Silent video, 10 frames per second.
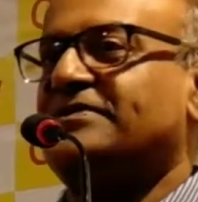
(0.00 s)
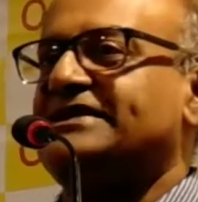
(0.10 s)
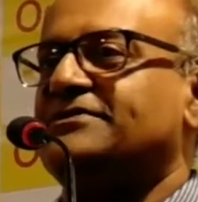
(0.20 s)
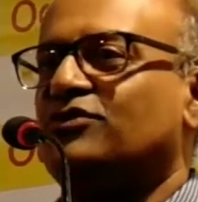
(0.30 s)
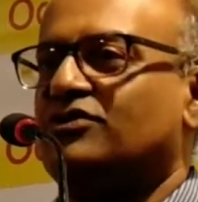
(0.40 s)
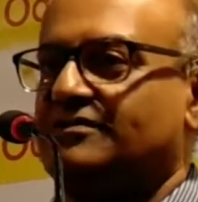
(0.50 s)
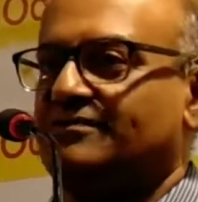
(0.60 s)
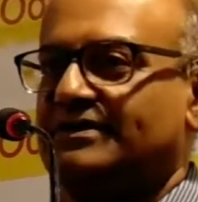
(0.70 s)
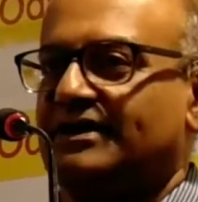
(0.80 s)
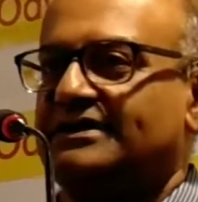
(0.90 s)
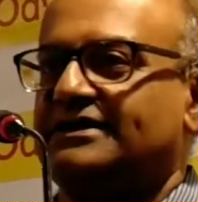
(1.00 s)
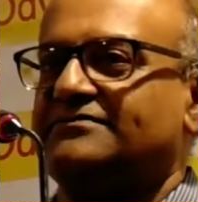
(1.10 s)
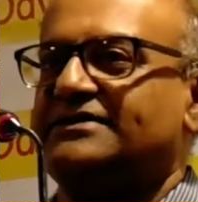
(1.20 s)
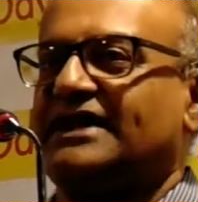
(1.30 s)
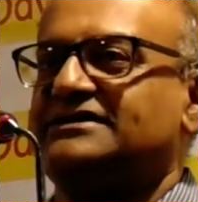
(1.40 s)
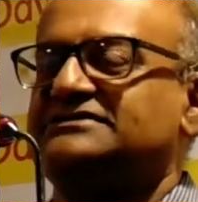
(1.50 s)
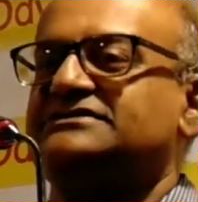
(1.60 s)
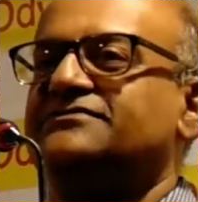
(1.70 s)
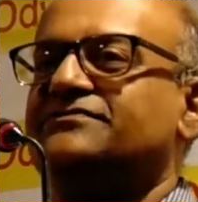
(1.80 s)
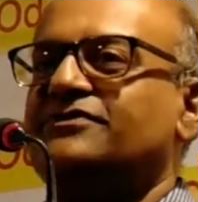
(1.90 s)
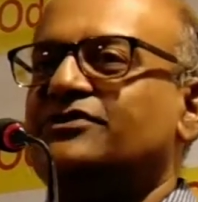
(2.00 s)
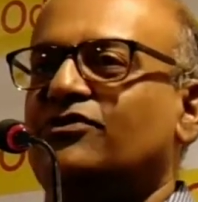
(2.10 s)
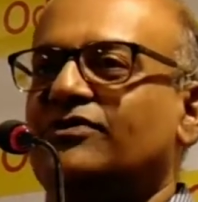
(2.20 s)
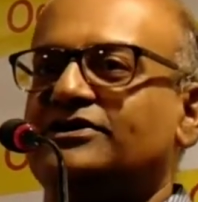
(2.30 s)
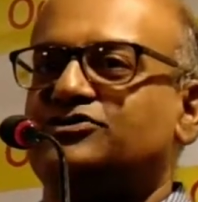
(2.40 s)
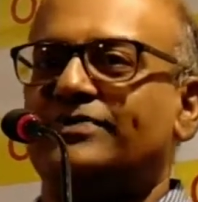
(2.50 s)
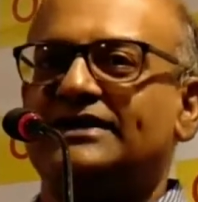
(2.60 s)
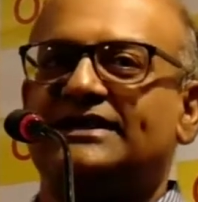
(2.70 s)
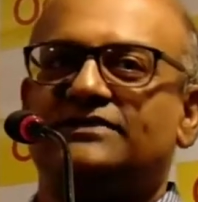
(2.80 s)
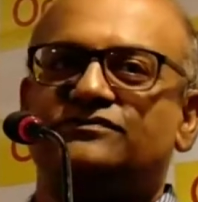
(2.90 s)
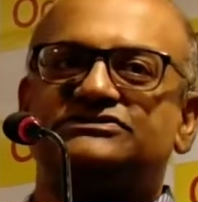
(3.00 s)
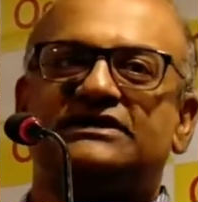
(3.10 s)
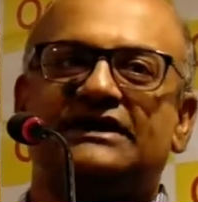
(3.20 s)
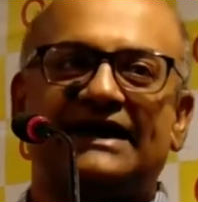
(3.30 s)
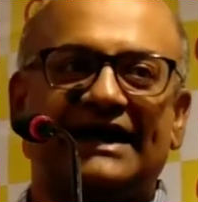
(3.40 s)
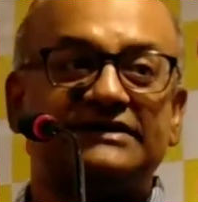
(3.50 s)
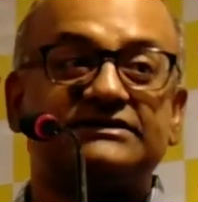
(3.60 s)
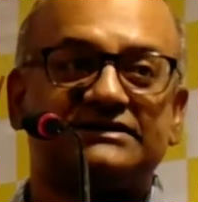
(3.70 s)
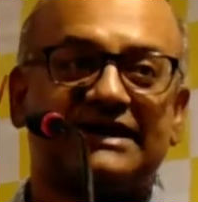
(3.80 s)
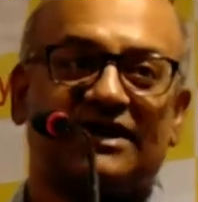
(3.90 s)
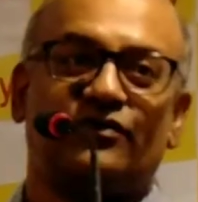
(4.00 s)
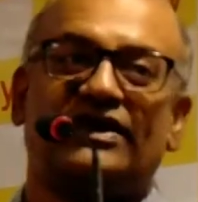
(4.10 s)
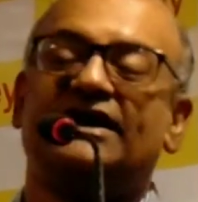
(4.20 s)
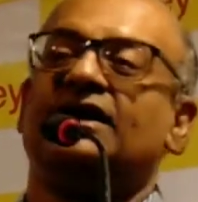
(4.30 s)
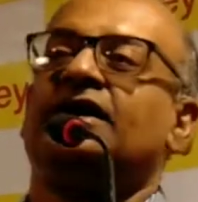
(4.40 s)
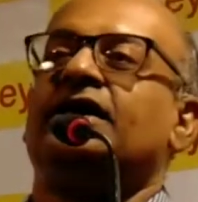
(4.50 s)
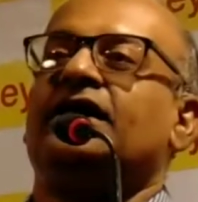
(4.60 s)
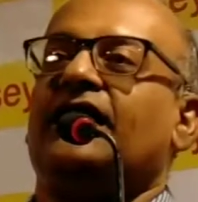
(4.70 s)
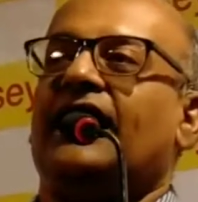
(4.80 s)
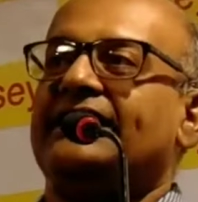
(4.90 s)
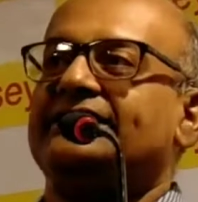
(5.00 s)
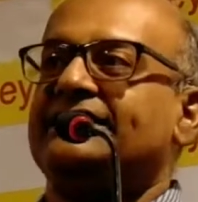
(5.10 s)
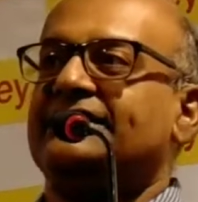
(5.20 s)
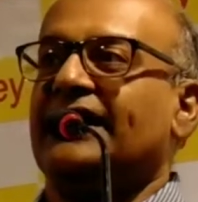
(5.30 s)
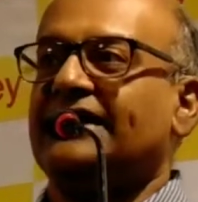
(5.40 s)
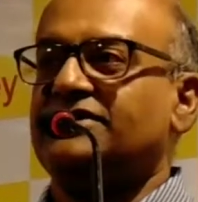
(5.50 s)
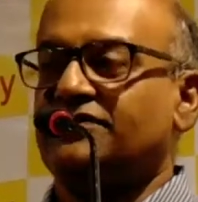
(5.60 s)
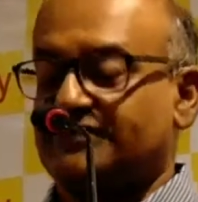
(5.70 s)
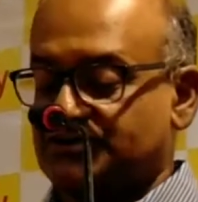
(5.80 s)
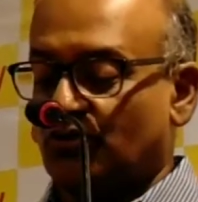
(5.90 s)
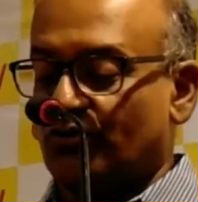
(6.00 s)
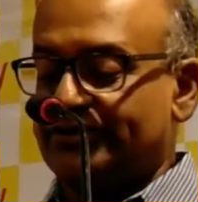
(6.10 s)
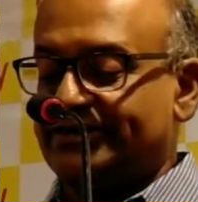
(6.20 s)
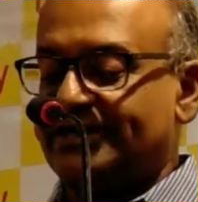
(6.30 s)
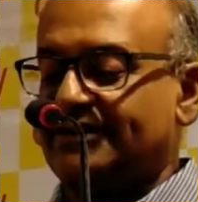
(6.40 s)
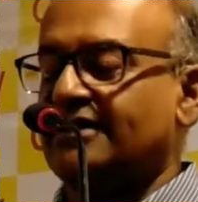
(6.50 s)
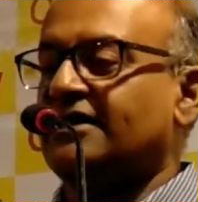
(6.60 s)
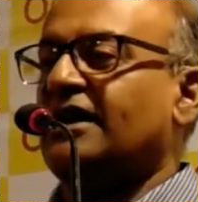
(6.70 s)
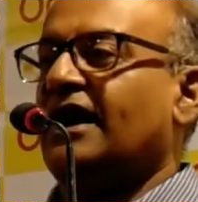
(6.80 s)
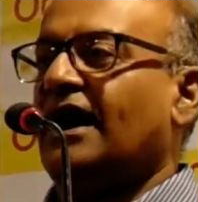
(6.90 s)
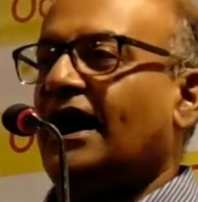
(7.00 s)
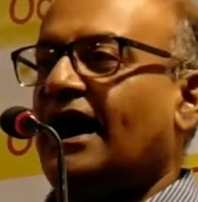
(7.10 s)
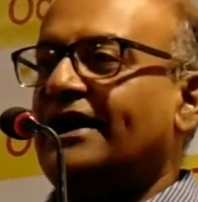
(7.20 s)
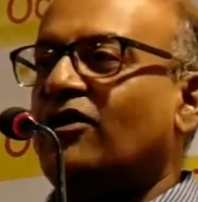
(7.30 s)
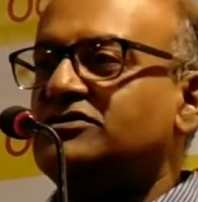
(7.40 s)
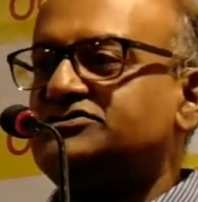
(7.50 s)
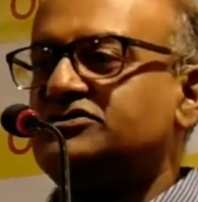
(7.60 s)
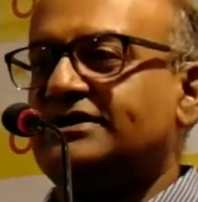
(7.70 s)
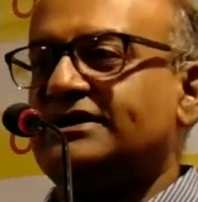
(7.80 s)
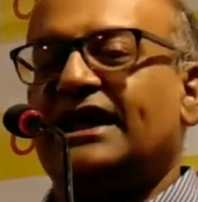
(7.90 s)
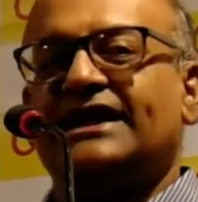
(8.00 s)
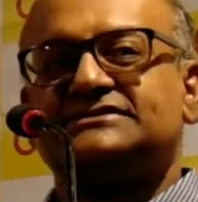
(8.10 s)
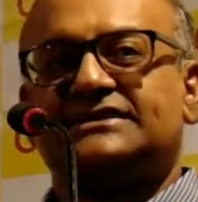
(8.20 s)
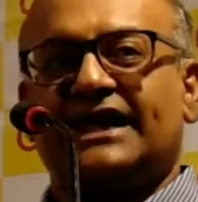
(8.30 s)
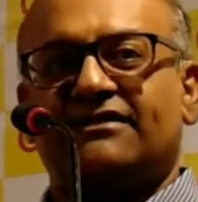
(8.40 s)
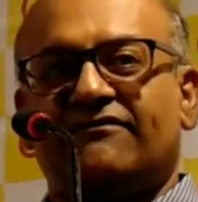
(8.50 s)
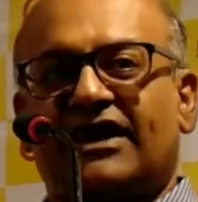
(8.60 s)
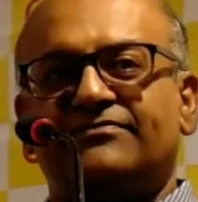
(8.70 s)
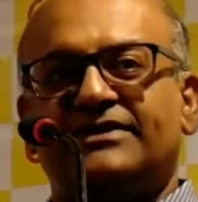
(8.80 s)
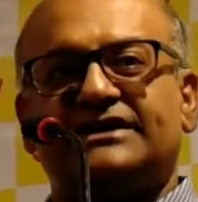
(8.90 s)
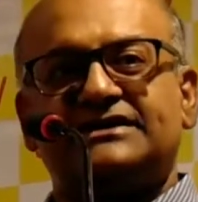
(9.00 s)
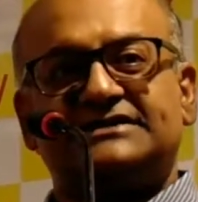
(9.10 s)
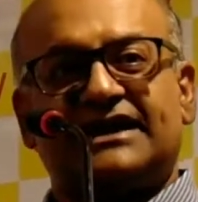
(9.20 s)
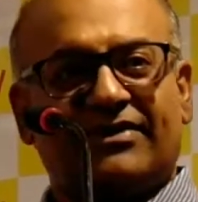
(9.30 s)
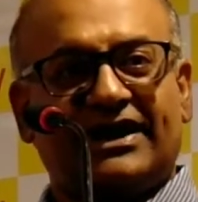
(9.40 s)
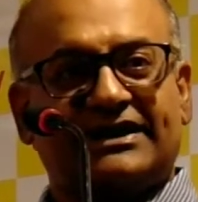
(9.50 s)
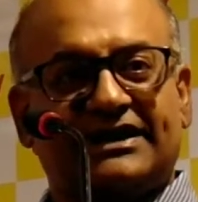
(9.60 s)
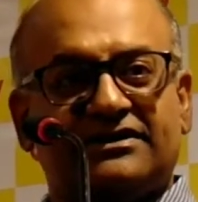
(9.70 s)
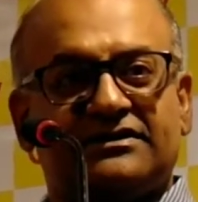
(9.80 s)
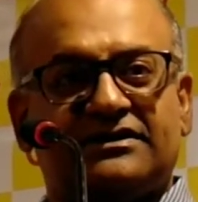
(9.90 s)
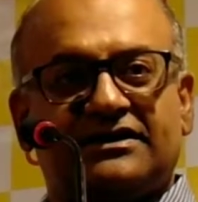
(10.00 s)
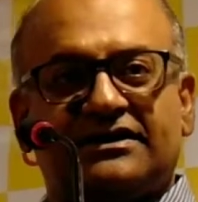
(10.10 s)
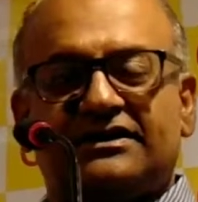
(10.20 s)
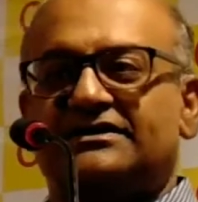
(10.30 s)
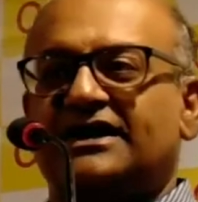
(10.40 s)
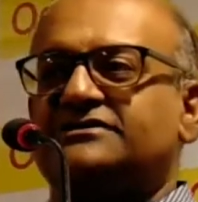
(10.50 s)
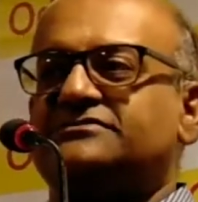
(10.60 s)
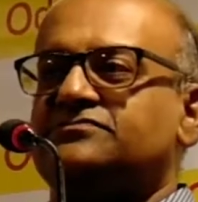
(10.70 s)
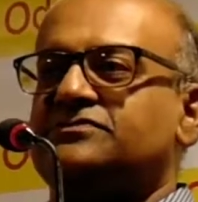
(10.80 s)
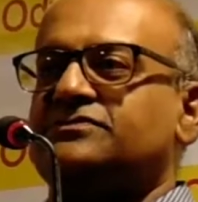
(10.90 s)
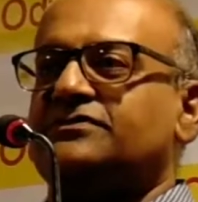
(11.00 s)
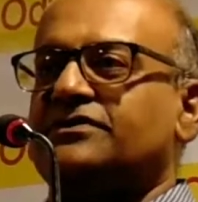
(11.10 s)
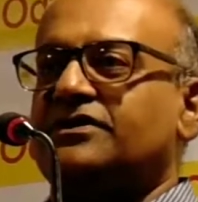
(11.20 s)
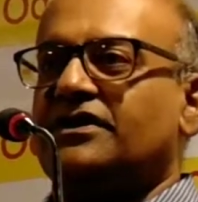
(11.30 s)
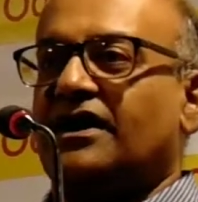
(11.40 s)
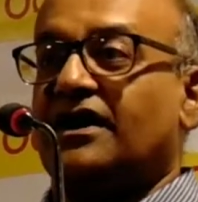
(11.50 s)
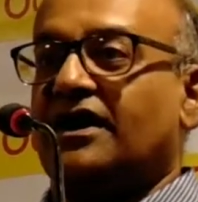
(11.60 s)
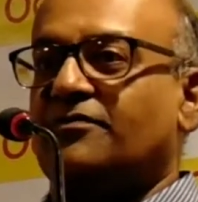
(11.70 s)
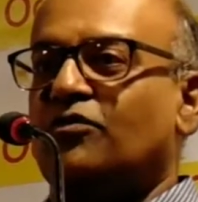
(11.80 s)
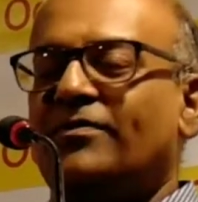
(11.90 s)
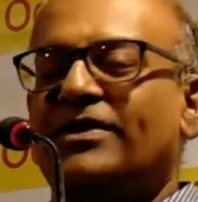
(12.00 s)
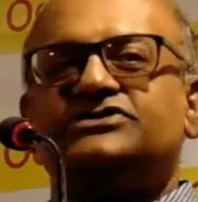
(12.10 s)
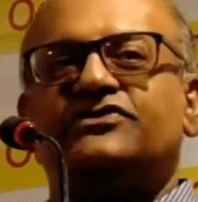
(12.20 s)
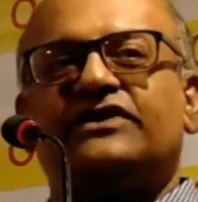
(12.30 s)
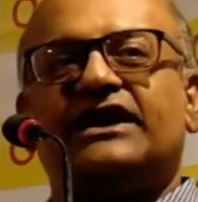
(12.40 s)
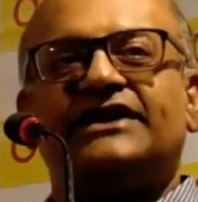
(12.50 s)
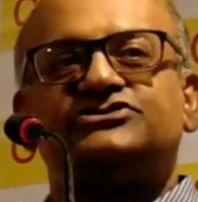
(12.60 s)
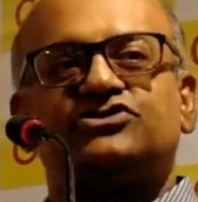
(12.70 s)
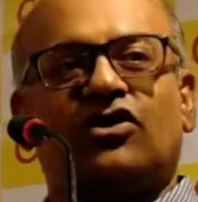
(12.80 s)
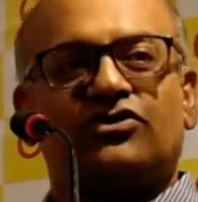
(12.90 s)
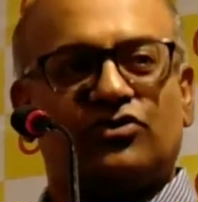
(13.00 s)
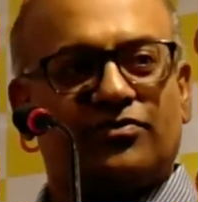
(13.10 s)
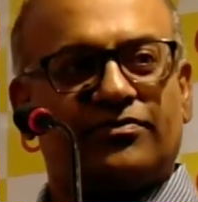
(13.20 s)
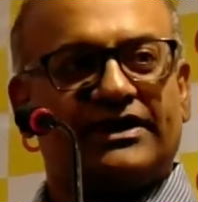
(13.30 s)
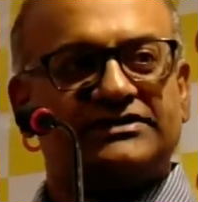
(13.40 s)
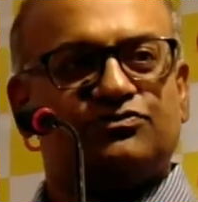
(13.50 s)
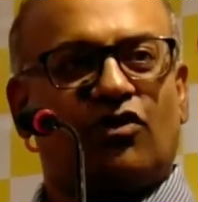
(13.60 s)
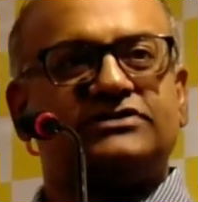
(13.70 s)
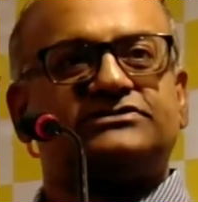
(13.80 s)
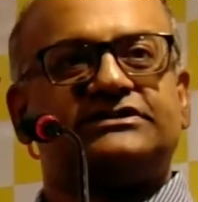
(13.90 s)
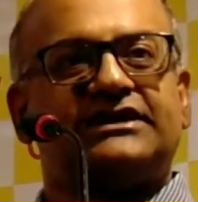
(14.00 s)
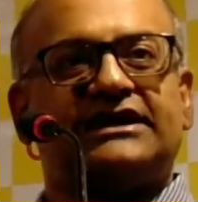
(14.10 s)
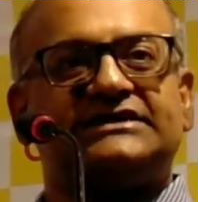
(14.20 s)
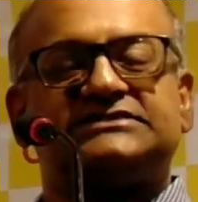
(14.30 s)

the book. That is the, to me that was the great takeaway at the end of this whole thing. I also realized, like Valmiki's Ramayana, that a moment of great sorrow is what really